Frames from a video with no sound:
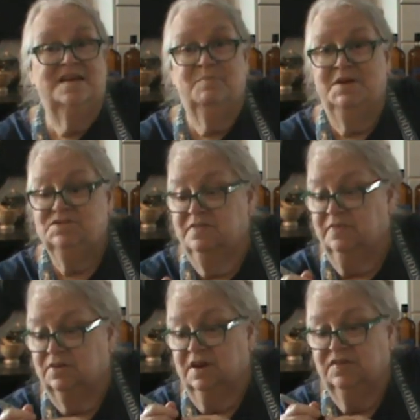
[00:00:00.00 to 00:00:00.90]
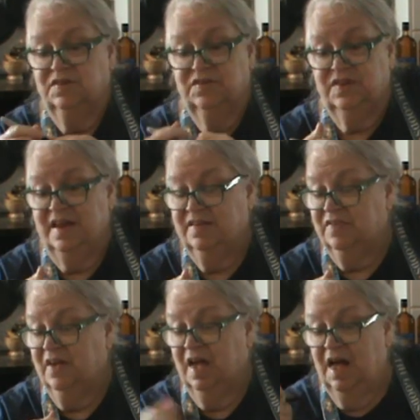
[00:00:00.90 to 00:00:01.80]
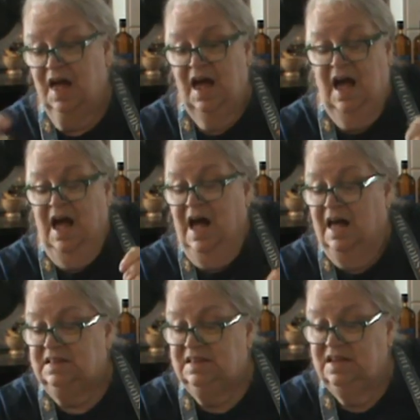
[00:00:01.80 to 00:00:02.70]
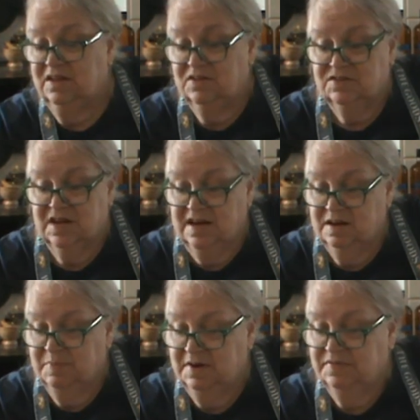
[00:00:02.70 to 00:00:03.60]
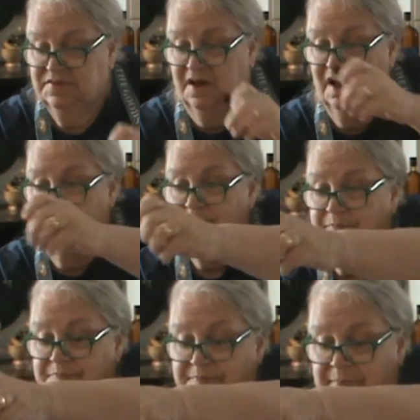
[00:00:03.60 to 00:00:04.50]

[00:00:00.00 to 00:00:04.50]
take much effort. It just takes a little tiny bit of time.